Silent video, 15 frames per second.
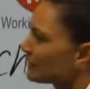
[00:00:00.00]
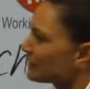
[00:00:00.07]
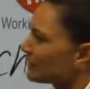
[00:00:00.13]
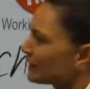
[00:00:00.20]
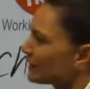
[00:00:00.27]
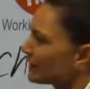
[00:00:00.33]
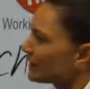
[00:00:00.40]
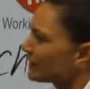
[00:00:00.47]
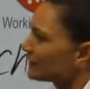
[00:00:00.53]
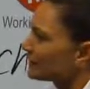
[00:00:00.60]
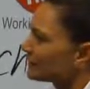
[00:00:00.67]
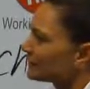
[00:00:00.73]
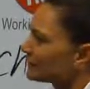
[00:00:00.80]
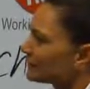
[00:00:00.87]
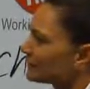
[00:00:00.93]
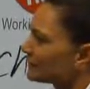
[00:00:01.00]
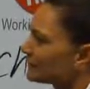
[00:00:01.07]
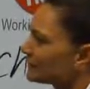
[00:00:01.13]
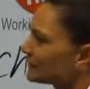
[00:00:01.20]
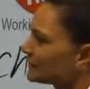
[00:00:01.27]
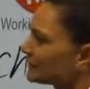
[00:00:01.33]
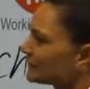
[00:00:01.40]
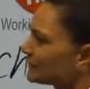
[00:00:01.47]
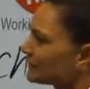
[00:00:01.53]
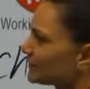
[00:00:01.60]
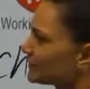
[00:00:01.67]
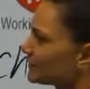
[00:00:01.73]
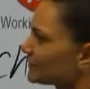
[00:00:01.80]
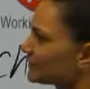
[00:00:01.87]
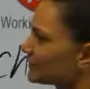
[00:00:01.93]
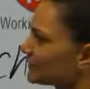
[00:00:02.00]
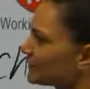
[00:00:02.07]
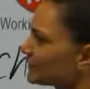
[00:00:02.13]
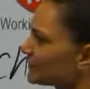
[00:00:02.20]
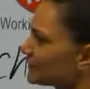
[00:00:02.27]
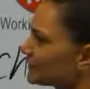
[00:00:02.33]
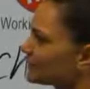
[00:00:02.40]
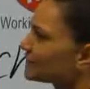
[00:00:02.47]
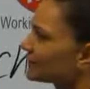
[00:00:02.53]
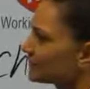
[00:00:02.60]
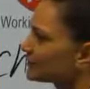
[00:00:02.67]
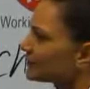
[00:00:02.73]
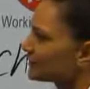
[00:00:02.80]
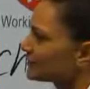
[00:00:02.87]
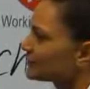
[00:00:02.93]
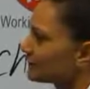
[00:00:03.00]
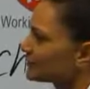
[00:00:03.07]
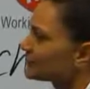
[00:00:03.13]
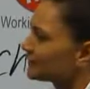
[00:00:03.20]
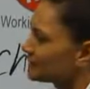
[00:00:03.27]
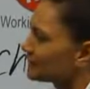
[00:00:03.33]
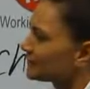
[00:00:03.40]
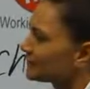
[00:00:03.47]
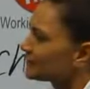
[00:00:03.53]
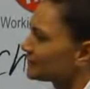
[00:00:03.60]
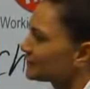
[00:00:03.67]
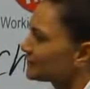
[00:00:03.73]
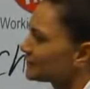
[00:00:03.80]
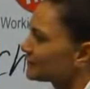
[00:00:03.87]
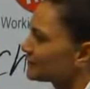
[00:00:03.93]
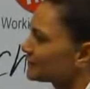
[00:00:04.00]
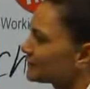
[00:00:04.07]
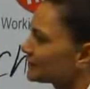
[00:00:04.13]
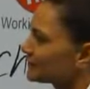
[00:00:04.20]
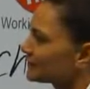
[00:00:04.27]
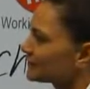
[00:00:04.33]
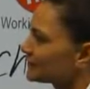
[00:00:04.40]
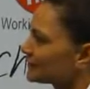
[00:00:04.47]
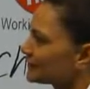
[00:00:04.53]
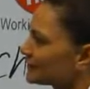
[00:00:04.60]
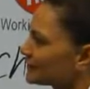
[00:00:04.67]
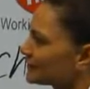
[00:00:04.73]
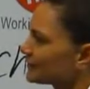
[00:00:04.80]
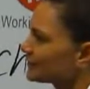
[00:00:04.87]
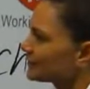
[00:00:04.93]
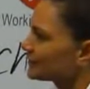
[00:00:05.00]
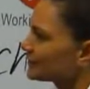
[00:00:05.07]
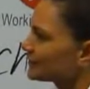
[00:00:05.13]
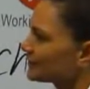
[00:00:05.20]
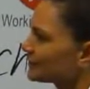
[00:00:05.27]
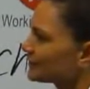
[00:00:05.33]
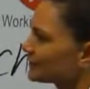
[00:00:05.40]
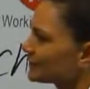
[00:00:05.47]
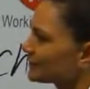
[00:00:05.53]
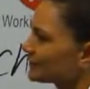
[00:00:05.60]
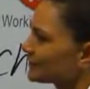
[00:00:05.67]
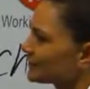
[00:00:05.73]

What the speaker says: No words are spoken by the person on screen.